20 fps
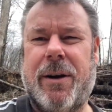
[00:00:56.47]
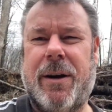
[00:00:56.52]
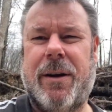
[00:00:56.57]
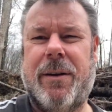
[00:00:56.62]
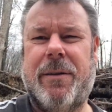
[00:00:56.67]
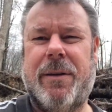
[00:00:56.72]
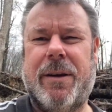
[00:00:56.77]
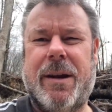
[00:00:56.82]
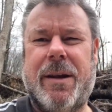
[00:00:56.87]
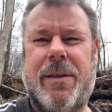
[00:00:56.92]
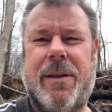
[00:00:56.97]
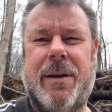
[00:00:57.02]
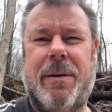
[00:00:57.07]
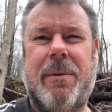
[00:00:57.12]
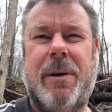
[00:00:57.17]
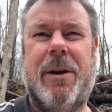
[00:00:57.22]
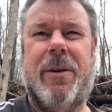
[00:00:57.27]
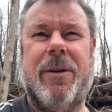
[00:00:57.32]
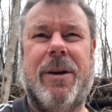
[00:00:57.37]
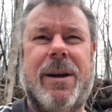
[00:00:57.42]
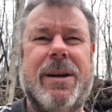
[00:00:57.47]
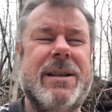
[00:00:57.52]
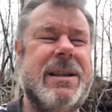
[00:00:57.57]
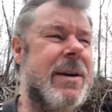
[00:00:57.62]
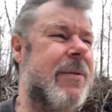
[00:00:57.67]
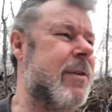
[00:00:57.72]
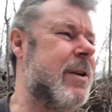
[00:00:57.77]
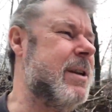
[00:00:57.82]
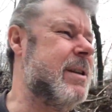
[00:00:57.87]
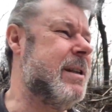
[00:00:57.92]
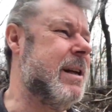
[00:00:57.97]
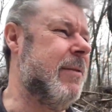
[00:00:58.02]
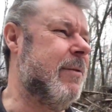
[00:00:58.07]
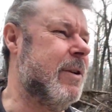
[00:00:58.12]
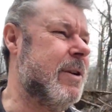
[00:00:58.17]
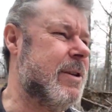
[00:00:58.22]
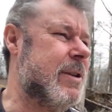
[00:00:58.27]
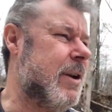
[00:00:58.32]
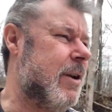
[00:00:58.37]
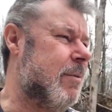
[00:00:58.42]
I think we're looking at seven to
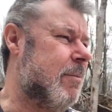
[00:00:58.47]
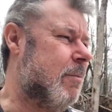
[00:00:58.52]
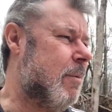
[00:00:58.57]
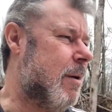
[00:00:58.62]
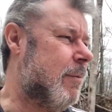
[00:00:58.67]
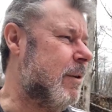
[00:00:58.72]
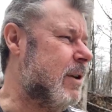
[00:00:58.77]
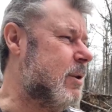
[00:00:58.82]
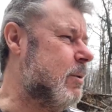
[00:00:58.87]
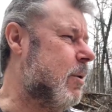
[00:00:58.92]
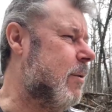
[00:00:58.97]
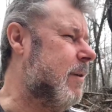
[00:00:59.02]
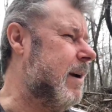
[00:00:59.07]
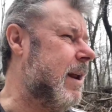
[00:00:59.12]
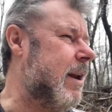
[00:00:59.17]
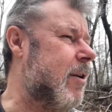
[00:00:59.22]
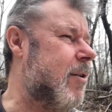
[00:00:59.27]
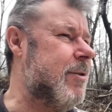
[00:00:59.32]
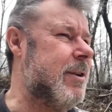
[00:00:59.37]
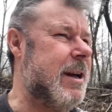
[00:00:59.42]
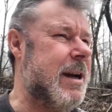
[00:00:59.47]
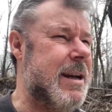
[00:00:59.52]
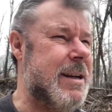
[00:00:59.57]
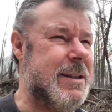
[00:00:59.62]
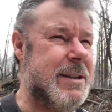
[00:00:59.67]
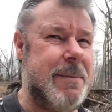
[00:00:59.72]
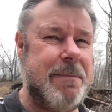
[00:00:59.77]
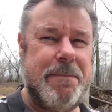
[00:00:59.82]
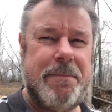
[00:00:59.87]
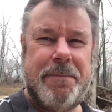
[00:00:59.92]
seven, so roughly 12 hour long days.